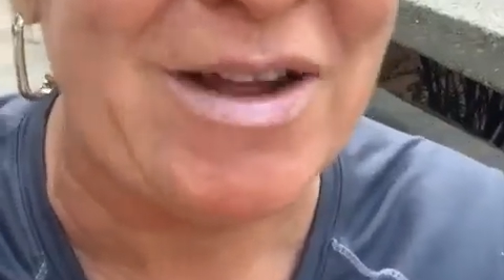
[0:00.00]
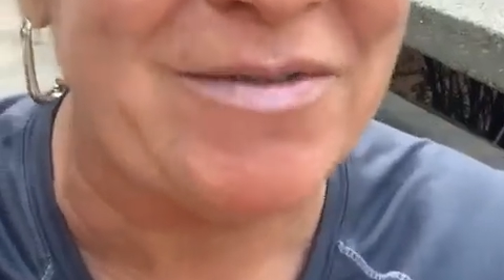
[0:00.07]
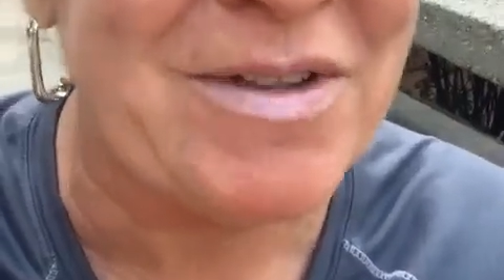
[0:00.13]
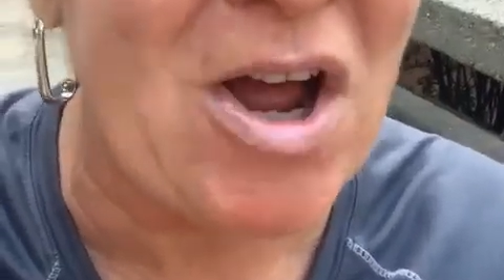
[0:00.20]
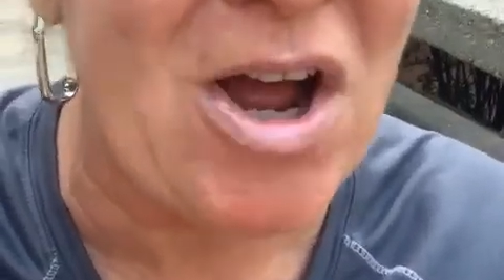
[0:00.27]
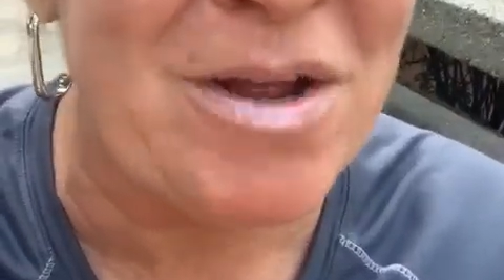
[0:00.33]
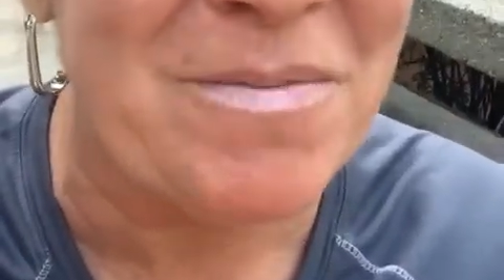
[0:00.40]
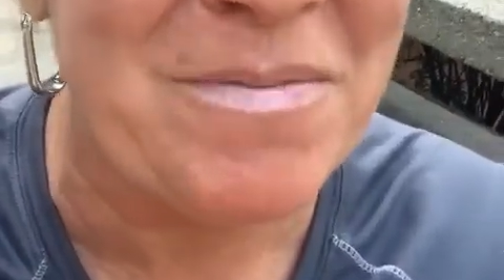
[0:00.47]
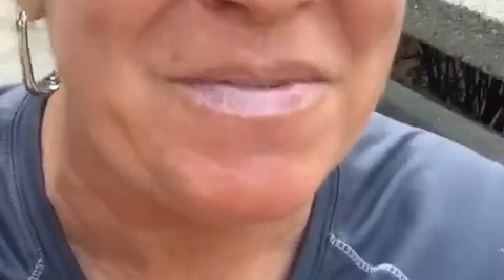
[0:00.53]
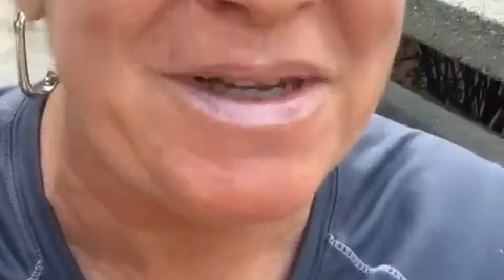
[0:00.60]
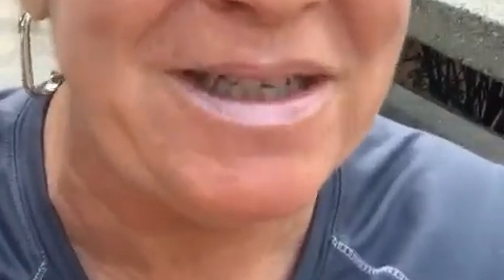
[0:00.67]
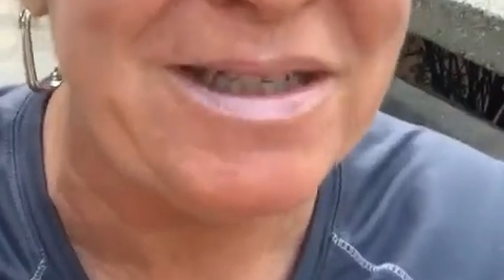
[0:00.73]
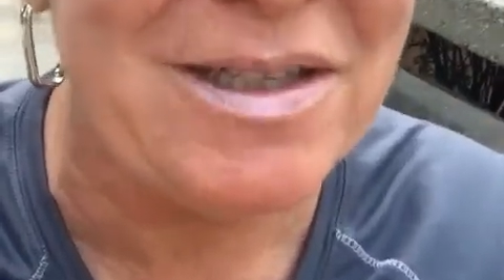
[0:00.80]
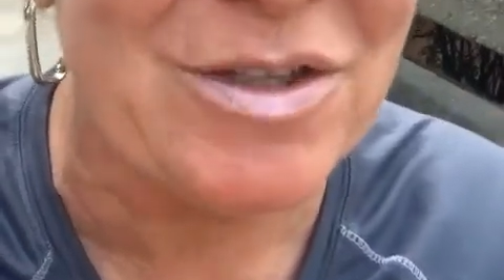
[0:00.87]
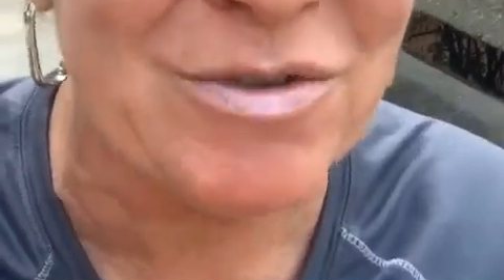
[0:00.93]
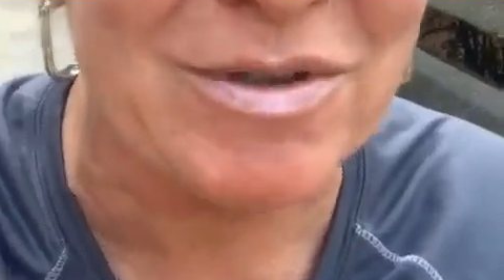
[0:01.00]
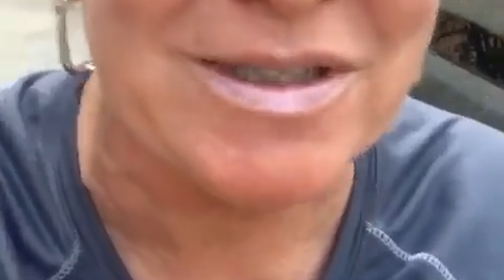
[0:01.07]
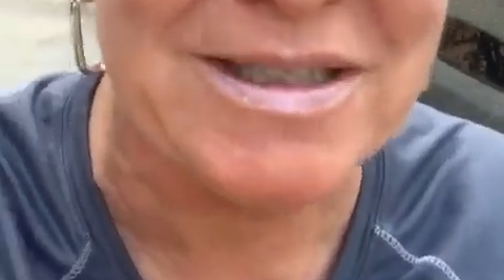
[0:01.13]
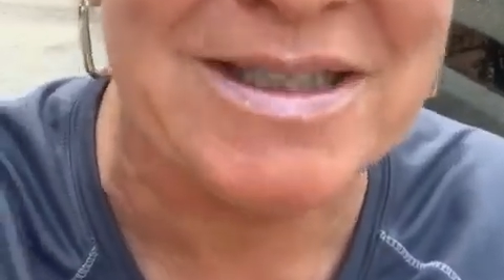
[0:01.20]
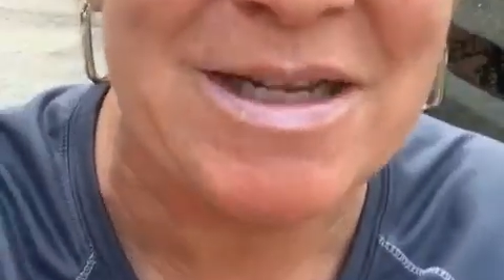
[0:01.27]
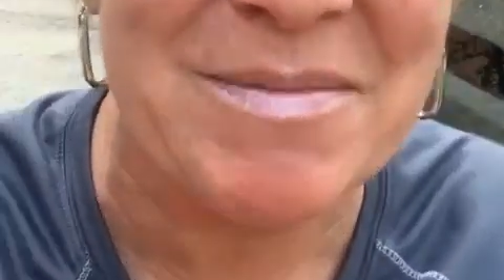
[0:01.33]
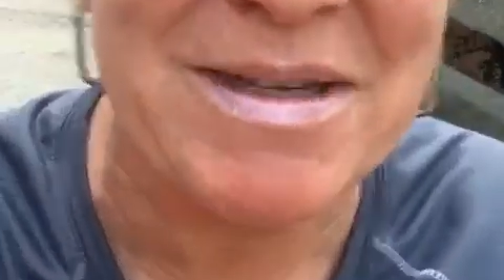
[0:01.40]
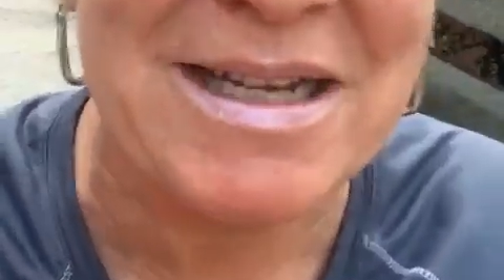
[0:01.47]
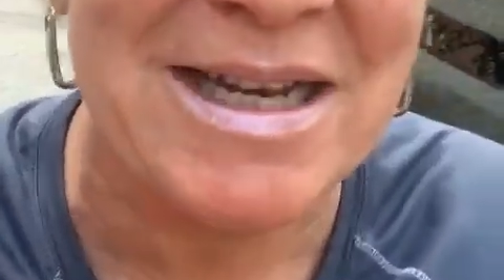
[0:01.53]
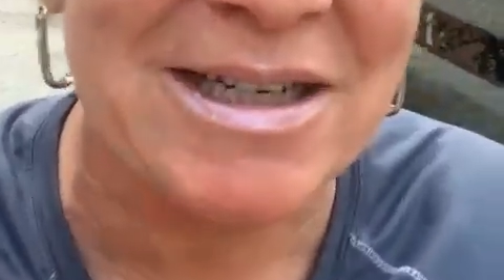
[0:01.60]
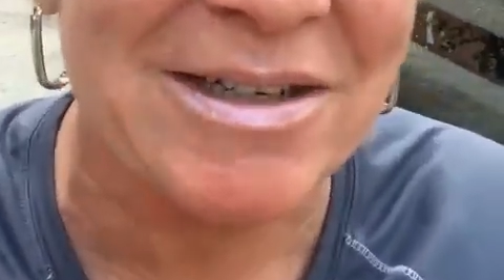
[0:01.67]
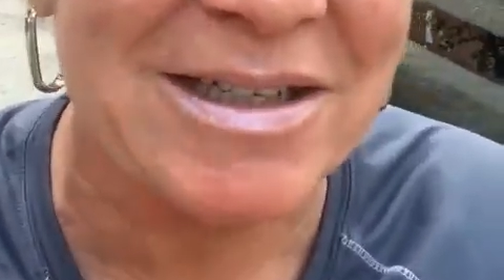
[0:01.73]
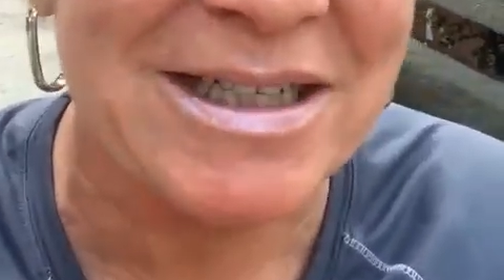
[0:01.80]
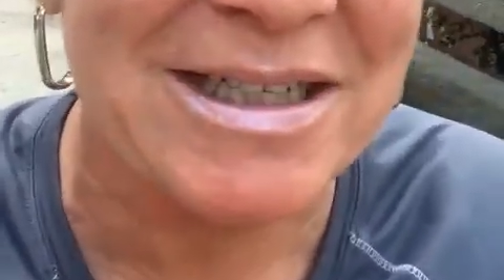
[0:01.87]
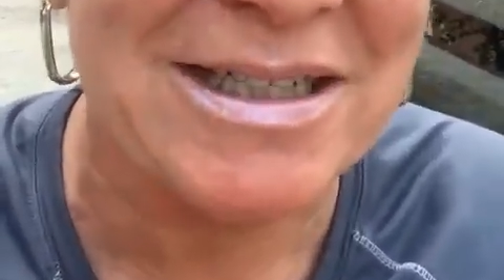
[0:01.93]
I've not been through a
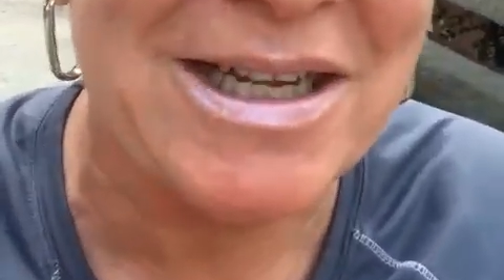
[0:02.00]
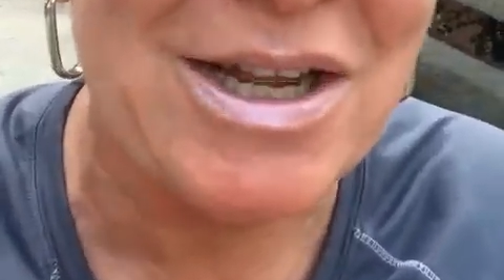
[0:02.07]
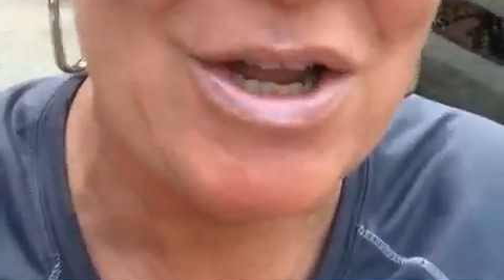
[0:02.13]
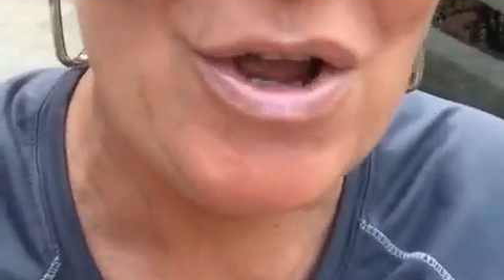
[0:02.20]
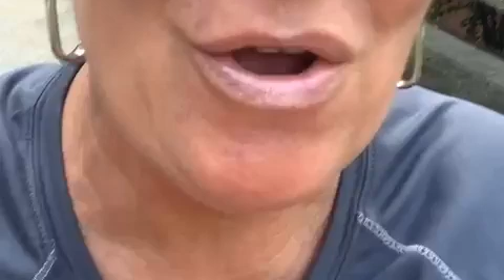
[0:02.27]
seminary